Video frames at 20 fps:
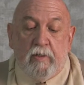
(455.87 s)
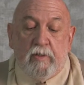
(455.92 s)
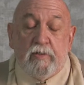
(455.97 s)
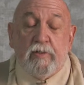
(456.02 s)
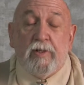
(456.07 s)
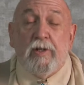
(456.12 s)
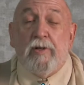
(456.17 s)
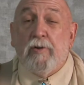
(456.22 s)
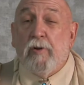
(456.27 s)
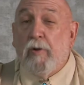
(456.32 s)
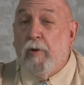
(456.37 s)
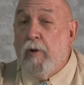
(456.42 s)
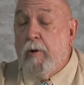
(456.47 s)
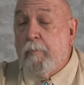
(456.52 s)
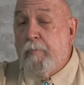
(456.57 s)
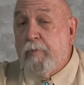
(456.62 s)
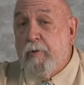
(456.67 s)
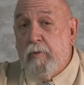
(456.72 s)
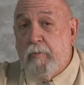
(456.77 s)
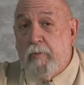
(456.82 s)
senior
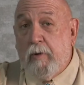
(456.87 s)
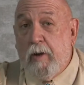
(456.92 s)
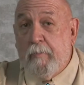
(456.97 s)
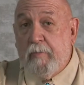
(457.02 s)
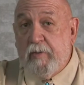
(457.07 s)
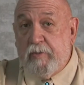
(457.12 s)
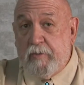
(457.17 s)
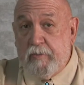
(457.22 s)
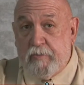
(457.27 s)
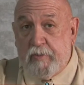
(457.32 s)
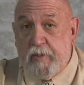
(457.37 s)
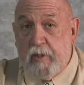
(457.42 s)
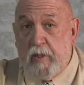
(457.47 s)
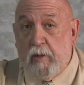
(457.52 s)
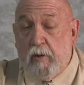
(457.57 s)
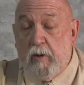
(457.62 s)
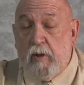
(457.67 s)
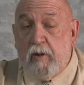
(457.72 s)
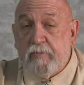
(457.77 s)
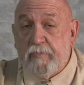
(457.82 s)
law program at the City
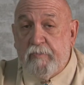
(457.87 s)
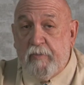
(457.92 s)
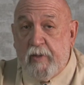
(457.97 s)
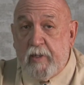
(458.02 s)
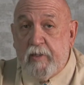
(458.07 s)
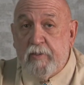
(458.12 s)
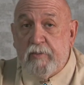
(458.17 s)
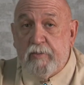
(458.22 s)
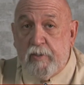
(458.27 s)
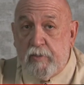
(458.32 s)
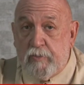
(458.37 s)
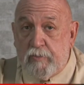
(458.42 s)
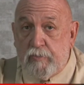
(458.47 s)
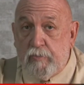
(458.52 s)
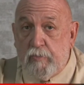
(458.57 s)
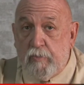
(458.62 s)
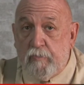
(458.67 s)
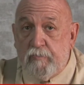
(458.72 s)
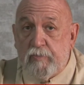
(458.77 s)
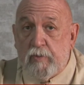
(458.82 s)
of Las Vegas that
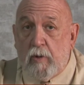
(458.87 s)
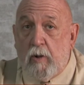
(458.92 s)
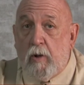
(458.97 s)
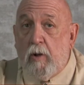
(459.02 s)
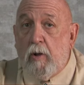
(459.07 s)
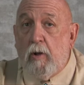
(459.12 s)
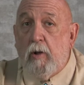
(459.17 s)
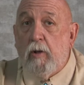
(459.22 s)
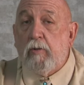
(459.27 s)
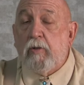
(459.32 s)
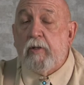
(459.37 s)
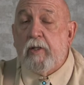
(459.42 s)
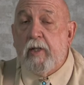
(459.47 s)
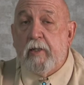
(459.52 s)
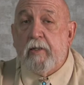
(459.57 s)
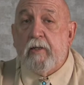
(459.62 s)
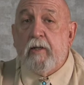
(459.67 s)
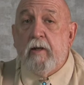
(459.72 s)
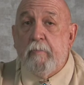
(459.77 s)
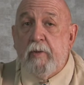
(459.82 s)
serves all
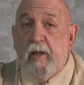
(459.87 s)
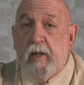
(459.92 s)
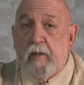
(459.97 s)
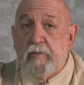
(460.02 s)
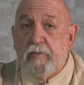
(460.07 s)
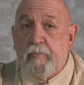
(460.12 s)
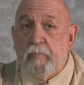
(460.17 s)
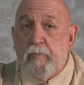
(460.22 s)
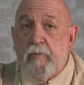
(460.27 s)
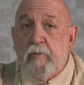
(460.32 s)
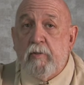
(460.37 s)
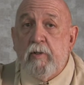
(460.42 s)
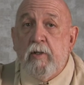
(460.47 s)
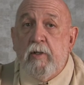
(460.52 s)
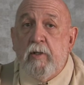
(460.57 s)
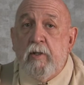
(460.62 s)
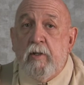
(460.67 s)
income eligible